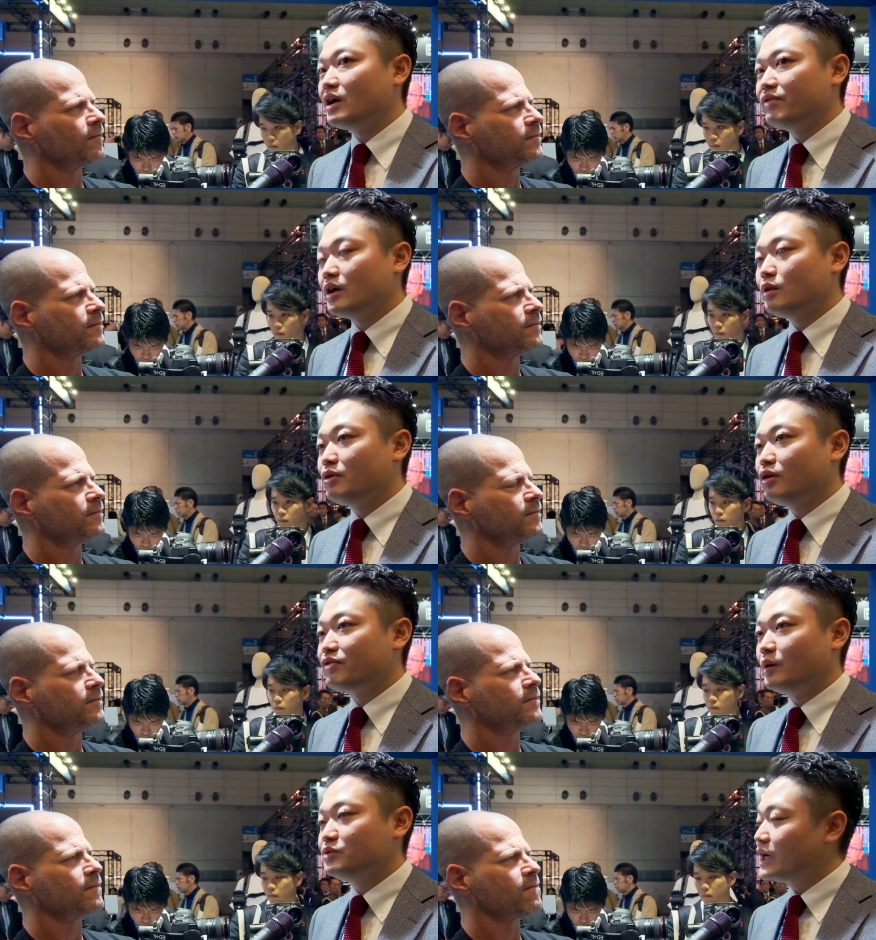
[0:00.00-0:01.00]
Speaker 1: available
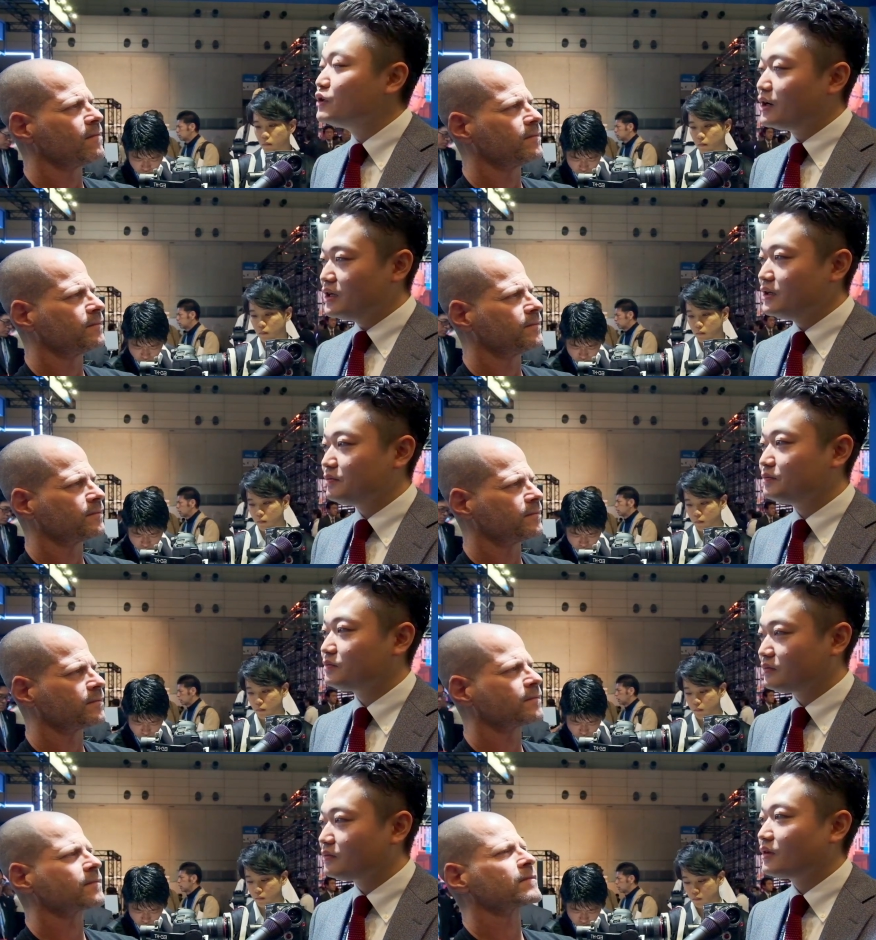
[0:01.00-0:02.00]
from January.
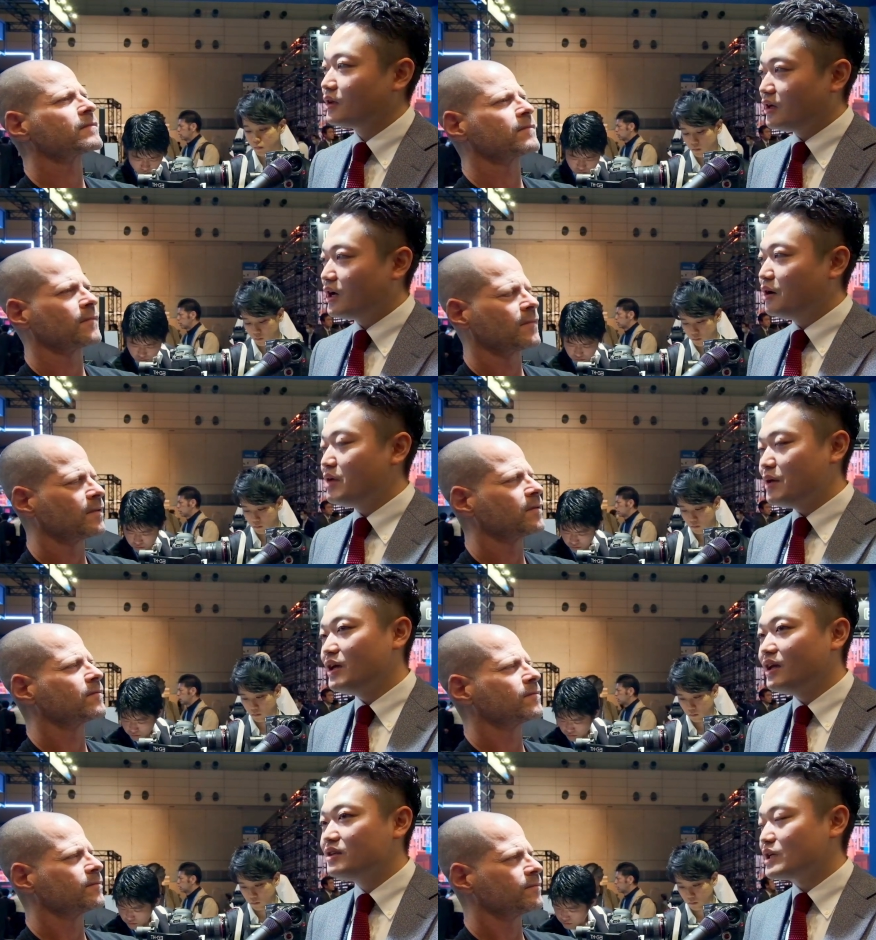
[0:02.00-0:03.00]
Uh,
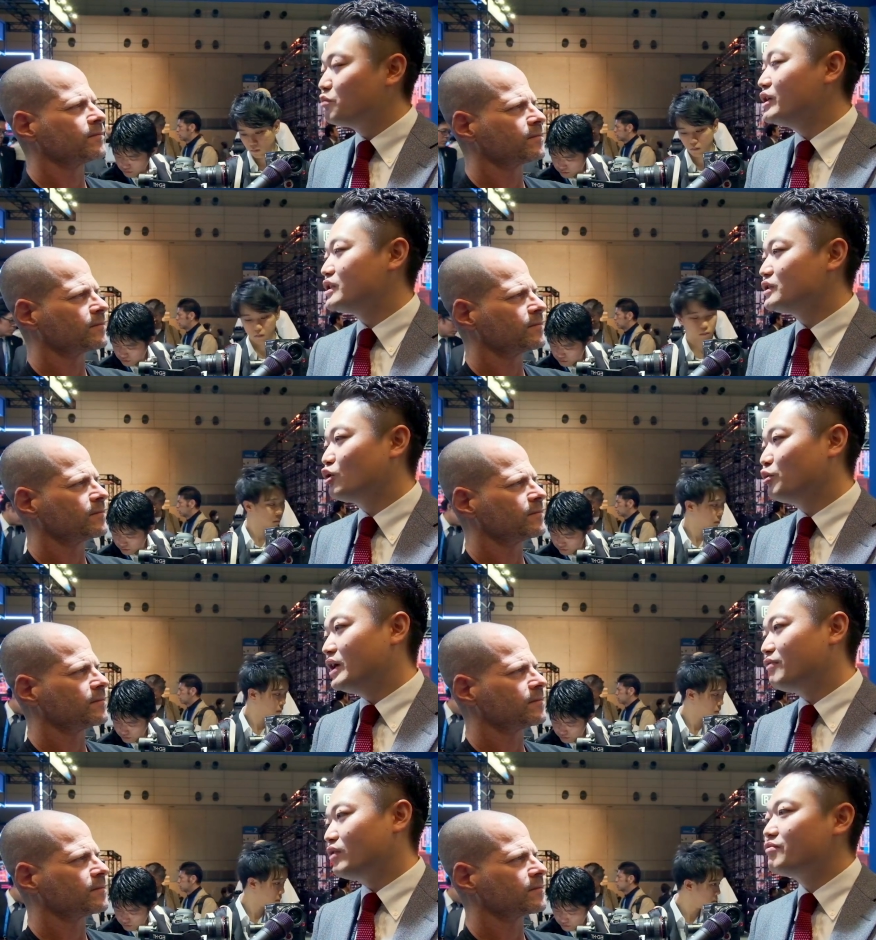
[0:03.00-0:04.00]
maybe in some regions it will
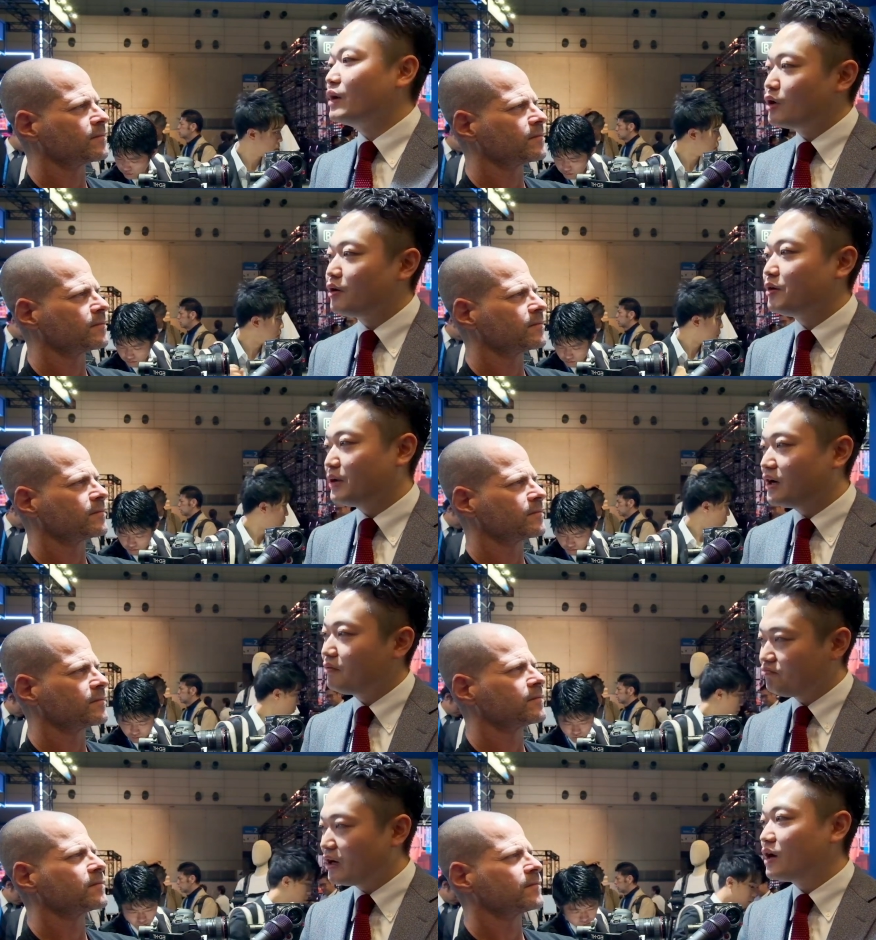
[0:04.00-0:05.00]
be from February, but
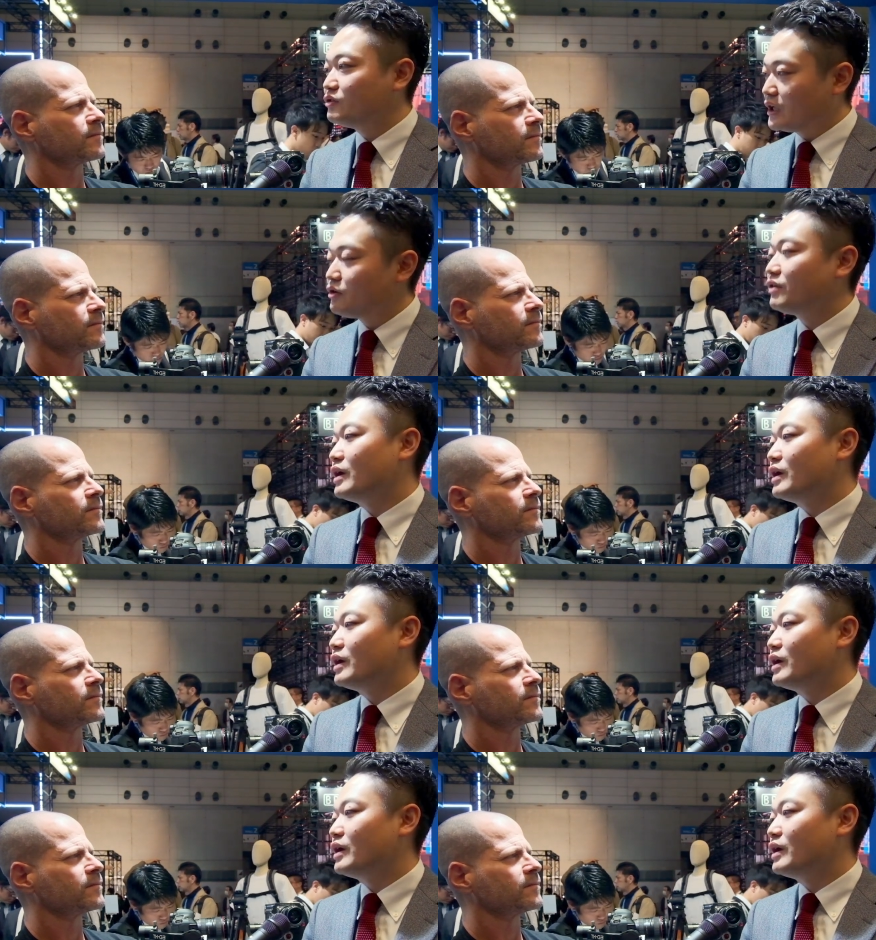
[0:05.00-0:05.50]
around January,